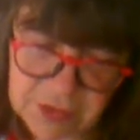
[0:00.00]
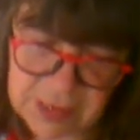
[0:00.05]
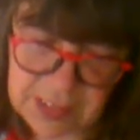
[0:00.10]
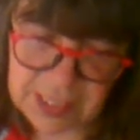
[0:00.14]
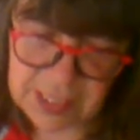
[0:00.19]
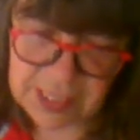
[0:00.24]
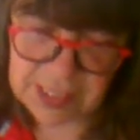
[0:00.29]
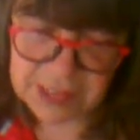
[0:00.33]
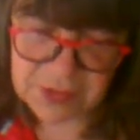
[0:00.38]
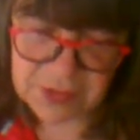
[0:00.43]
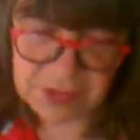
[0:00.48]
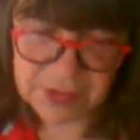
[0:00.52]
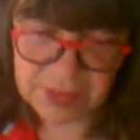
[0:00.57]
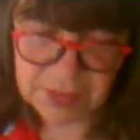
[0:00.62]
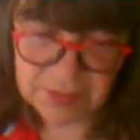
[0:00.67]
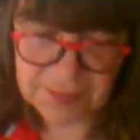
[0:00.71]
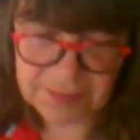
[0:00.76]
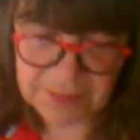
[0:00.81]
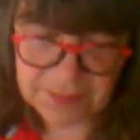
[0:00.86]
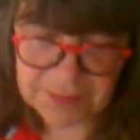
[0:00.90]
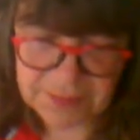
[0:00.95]
as
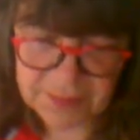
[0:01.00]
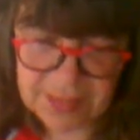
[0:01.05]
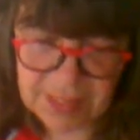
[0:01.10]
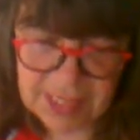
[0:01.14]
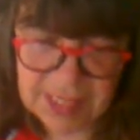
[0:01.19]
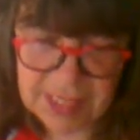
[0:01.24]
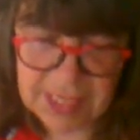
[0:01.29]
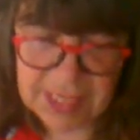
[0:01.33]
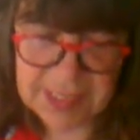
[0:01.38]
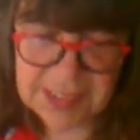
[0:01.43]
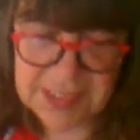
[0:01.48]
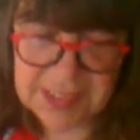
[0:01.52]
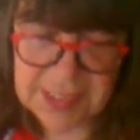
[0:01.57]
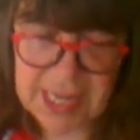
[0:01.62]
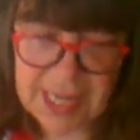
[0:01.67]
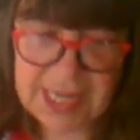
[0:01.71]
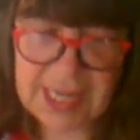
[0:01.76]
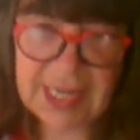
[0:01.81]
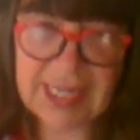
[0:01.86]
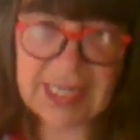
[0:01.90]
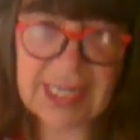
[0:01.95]

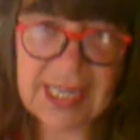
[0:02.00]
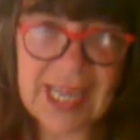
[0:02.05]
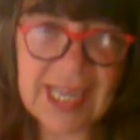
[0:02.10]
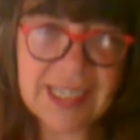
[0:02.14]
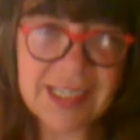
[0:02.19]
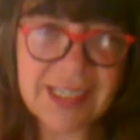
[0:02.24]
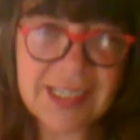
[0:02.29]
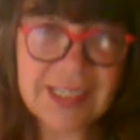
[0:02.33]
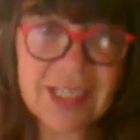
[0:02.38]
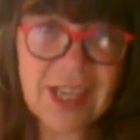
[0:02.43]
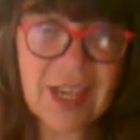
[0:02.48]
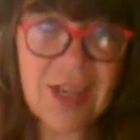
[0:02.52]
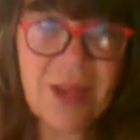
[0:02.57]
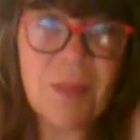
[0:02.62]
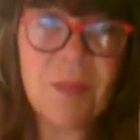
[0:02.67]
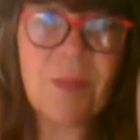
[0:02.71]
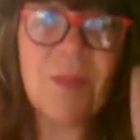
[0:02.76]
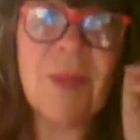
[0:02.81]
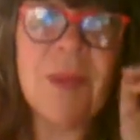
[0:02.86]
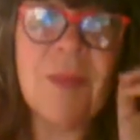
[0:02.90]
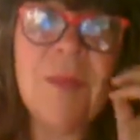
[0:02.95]
saying yes,
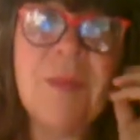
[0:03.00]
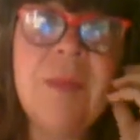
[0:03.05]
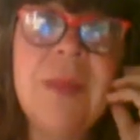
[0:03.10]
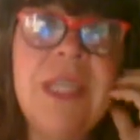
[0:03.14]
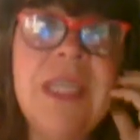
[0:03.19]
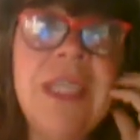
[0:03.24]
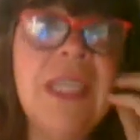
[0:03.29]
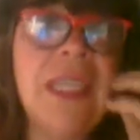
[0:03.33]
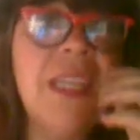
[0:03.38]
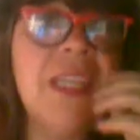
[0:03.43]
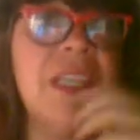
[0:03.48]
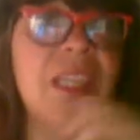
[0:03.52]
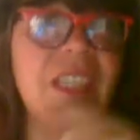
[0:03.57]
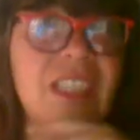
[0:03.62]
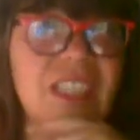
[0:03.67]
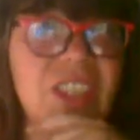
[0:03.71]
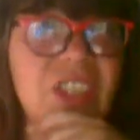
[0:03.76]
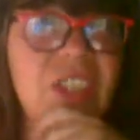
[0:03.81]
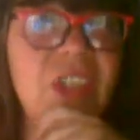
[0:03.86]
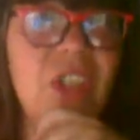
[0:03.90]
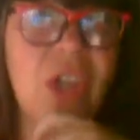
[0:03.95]
but meaning
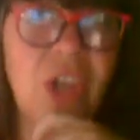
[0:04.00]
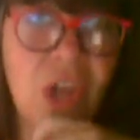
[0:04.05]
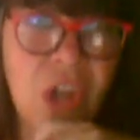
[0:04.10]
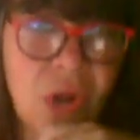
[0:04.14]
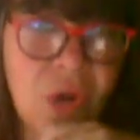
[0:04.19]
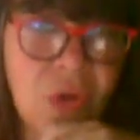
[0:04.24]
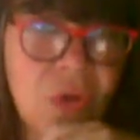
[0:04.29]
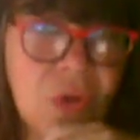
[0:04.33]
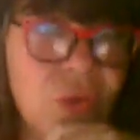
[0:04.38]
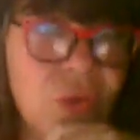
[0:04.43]
no.